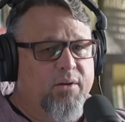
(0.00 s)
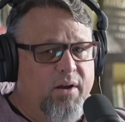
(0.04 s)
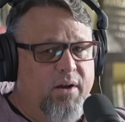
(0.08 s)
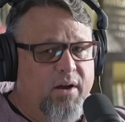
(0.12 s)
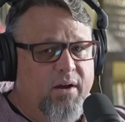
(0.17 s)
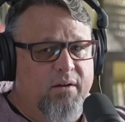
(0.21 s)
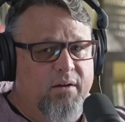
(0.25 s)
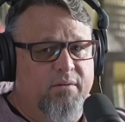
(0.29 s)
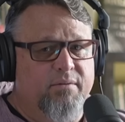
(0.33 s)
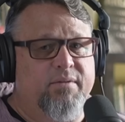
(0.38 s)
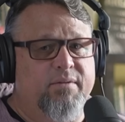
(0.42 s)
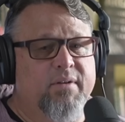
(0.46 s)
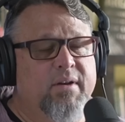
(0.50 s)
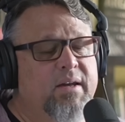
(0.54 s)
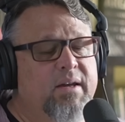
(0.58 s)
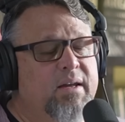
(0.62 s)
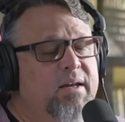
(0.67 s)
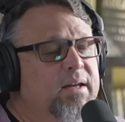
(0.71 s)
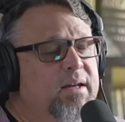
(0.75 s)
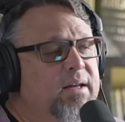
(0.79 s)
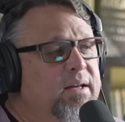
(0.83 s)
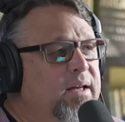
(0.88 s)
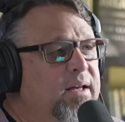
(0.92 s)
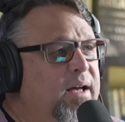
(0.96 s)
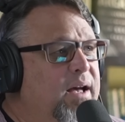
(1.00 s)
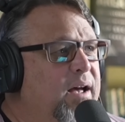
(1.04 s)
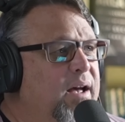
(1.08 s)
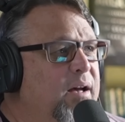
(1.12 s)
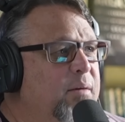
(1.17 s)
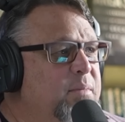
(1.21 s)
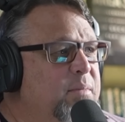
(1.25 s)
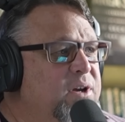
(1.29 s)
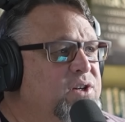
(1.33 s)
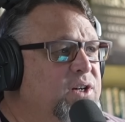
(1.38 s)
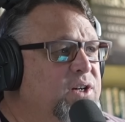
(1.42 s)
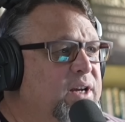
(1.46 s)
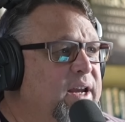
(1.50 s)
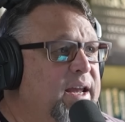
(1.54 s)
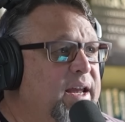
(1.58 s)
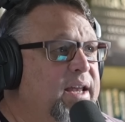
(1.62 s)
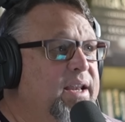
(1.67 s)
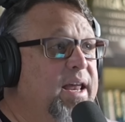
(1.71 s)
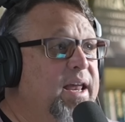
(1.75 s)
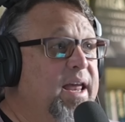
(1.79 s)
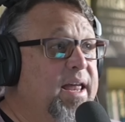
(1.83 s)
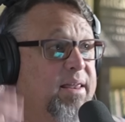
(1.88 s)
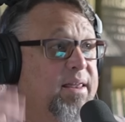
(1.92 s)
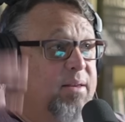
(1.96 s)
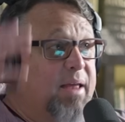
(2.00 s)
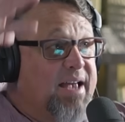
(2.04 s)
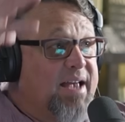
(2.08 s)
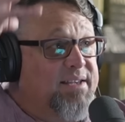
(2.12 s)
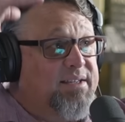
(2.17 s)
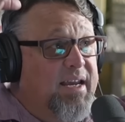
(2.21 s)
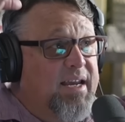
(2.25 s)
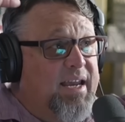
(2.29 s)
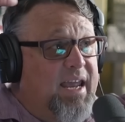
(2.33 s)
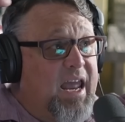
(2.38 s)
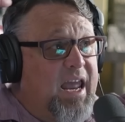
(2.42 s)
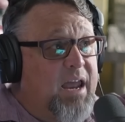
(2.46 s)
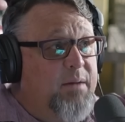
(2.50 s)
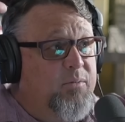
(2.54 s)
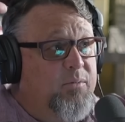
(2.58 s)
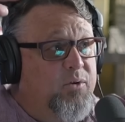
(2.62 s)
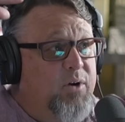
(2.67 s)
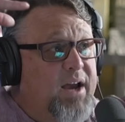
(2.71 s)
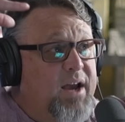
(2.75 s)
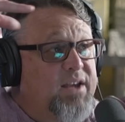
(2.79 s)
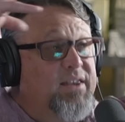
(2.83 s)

of Michigan, and as they came,